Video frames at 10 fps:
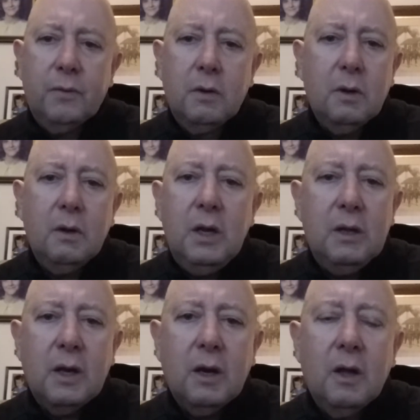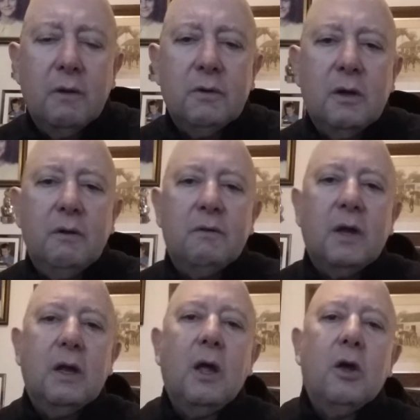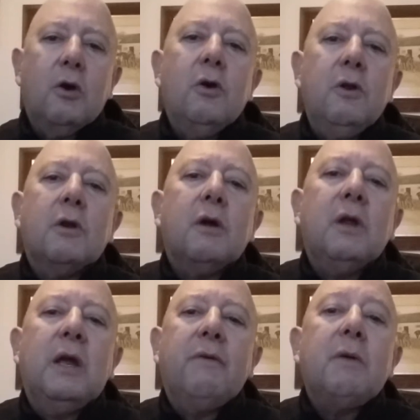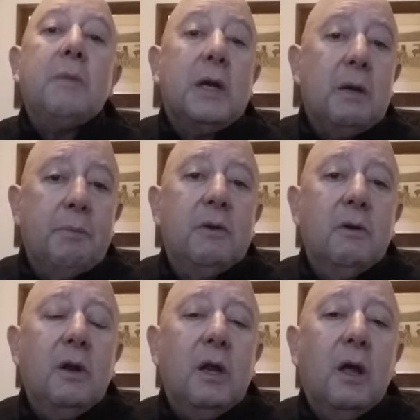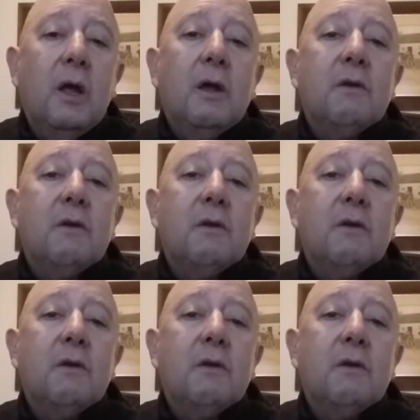You don't need that. So don't say, could you? Don't give them that opportunity.